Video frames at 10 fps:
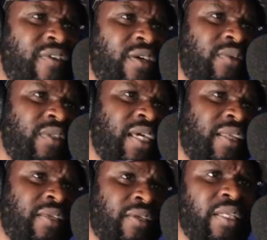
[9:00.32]
found
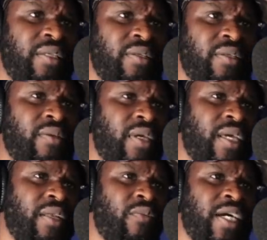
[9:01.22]
dead in
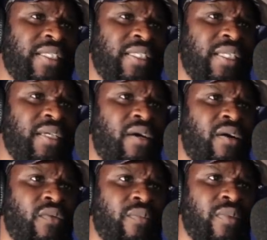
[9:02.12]
NYC
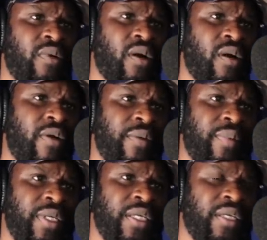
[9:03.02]
home.
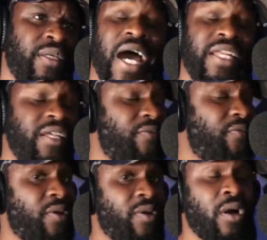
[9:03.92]
RIP. I didn't
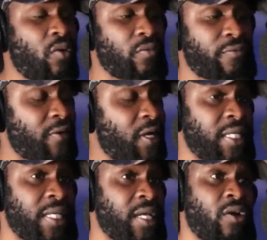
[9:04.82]
even know.
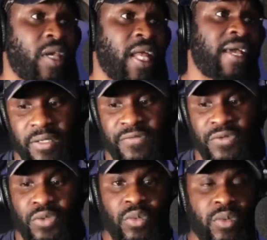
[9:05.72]
Fucking hell. Like,
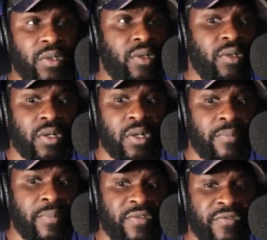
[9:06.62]
if you look
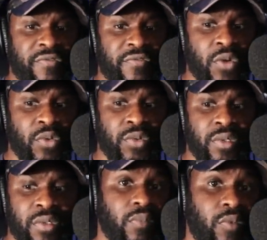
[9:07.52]
on my
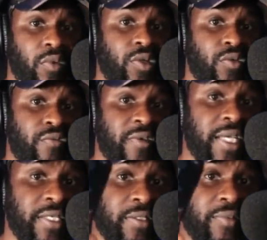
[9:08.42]
phone, what you'll
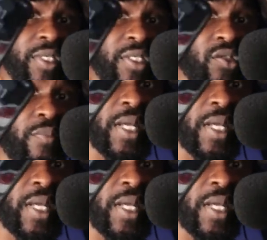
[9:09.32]
find is a picture of